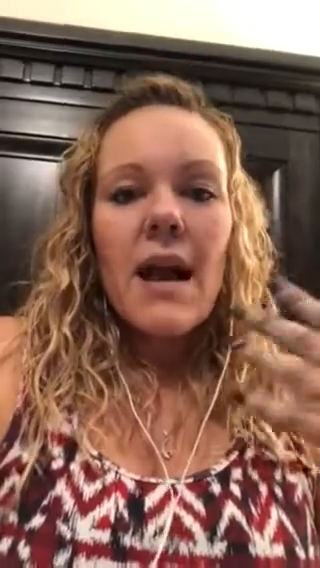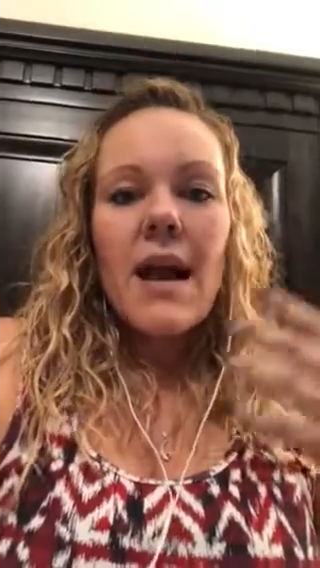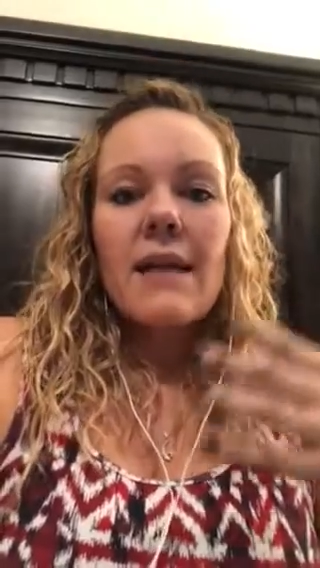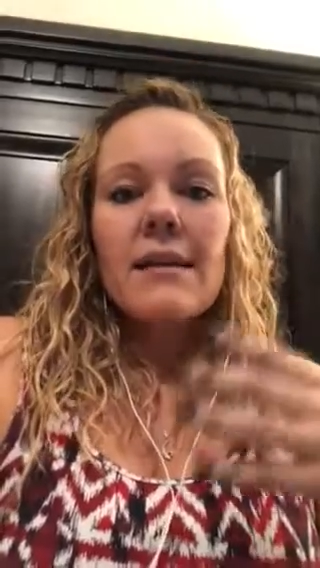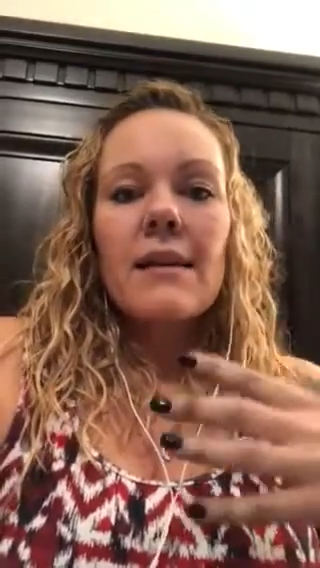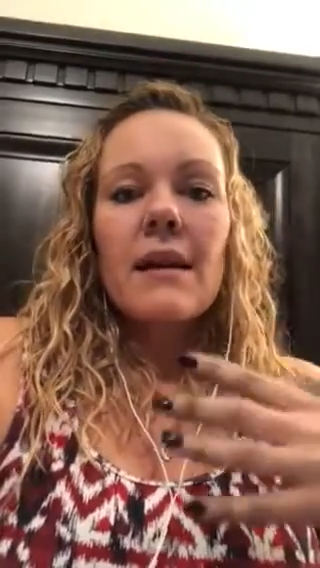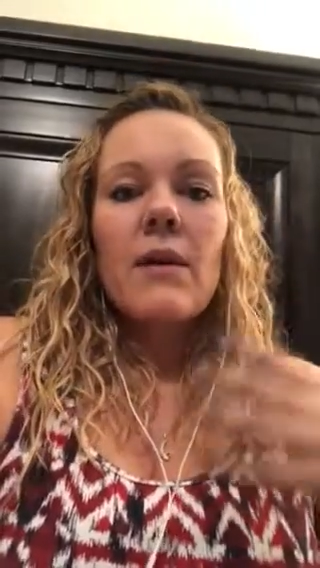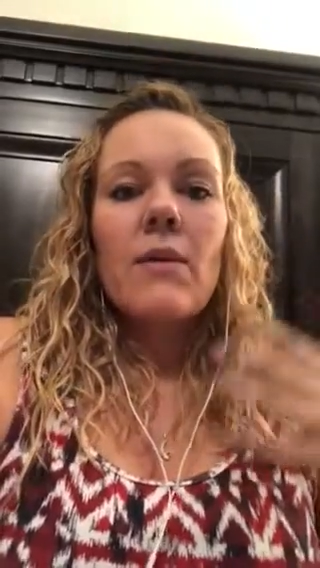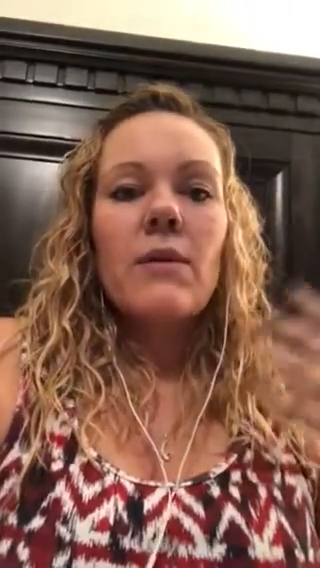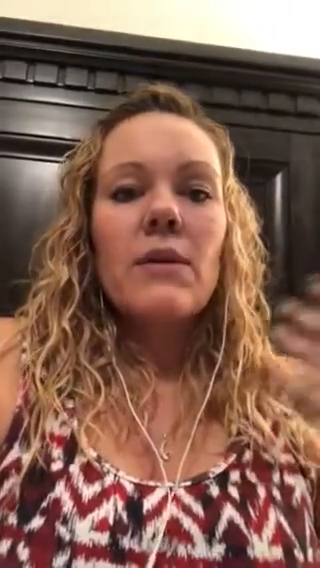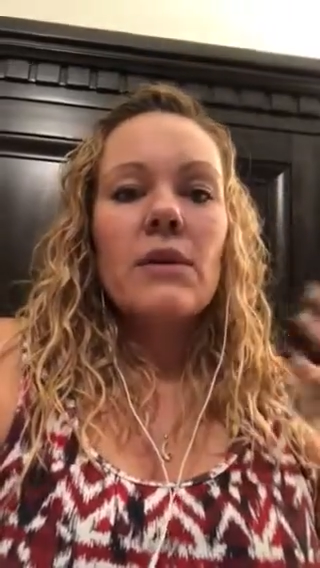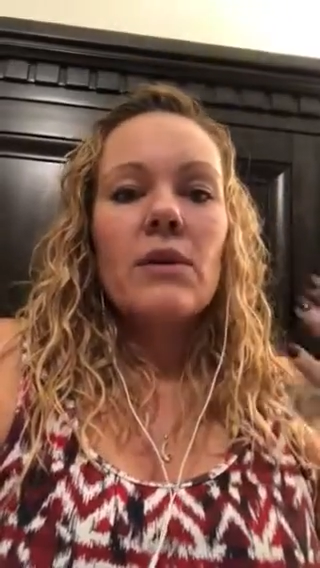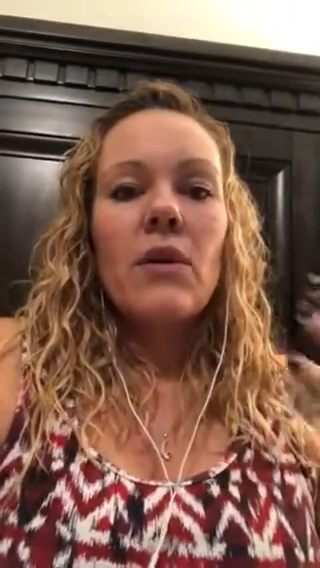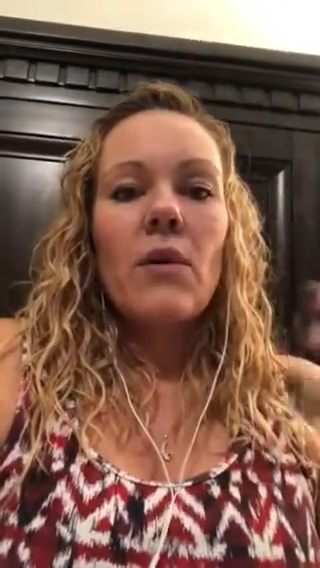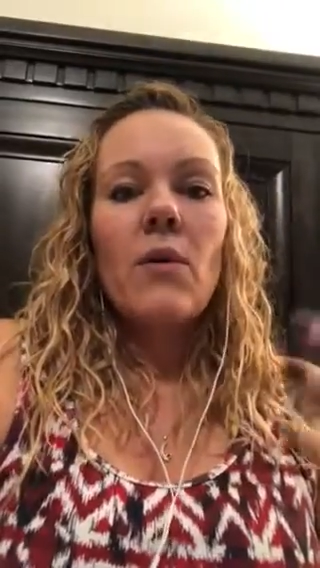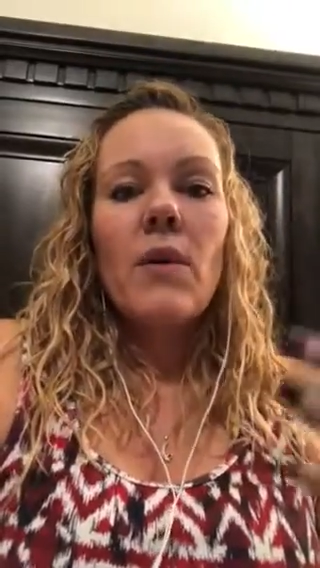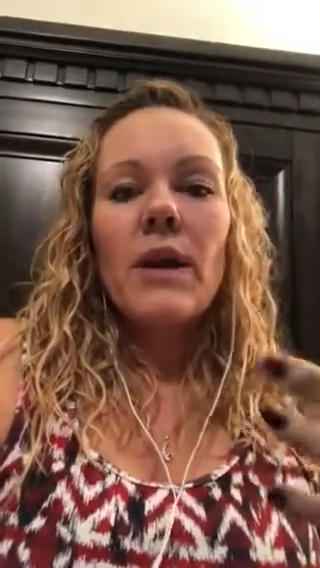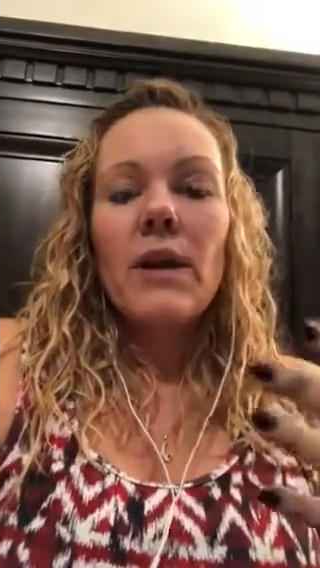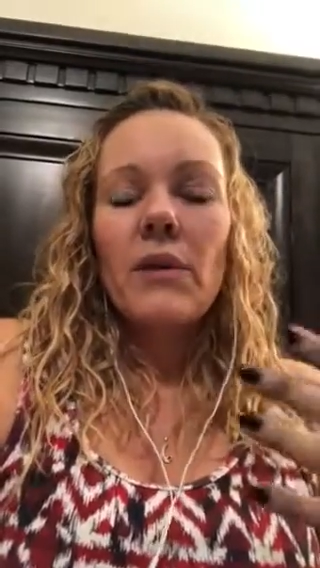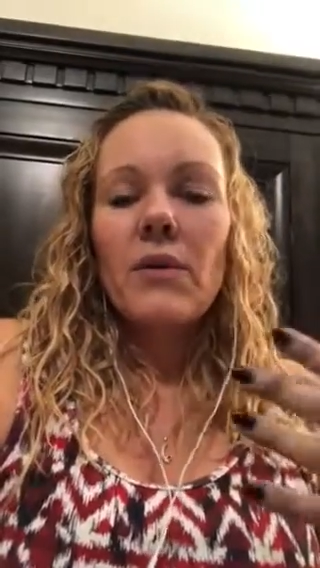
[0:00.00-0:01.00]
as I was
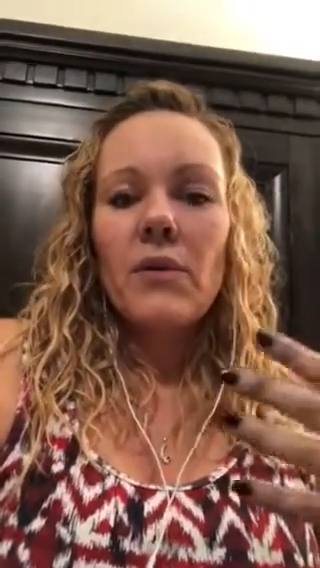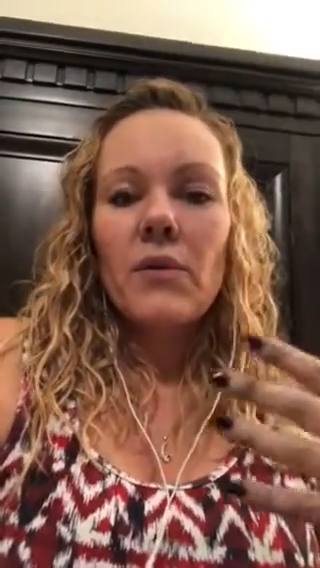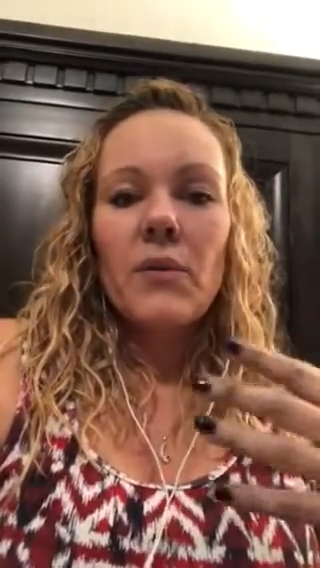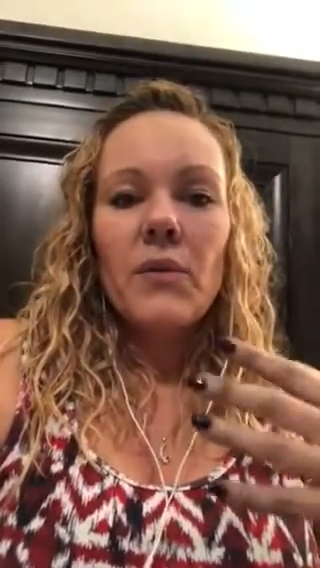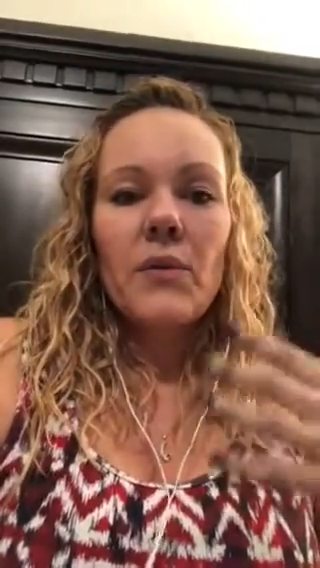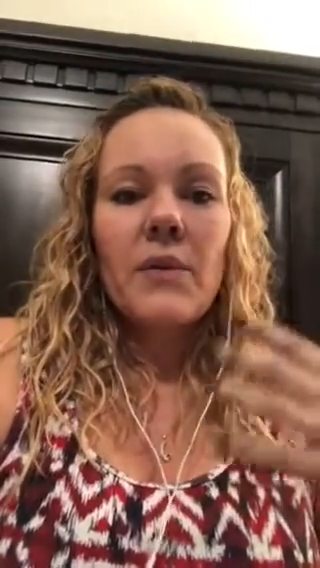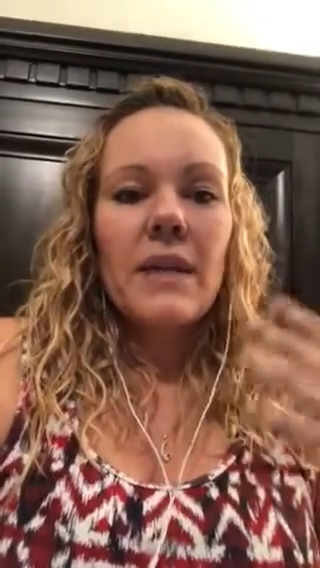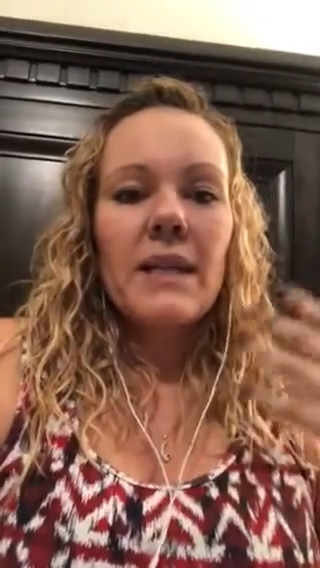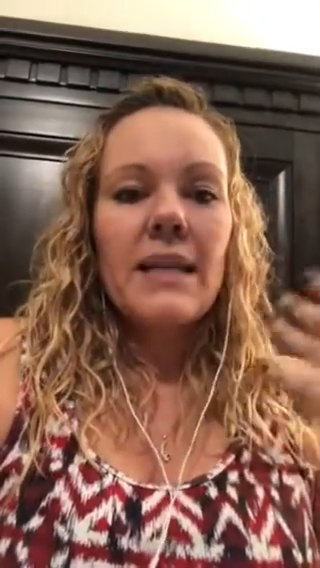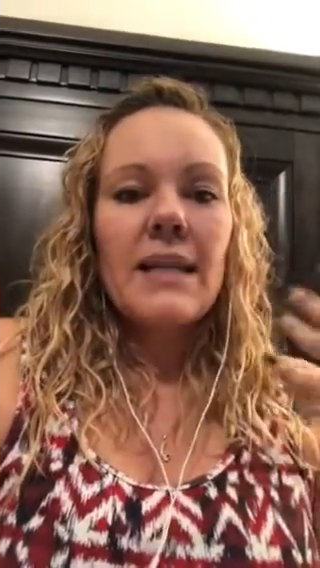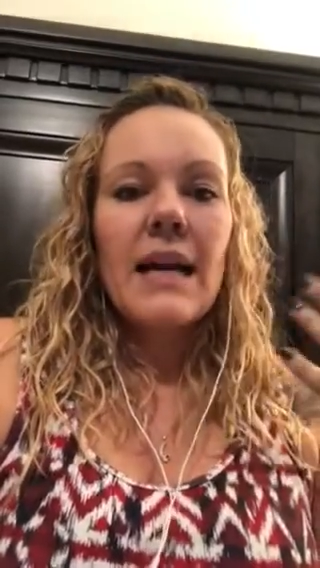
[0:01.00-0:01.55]
going through the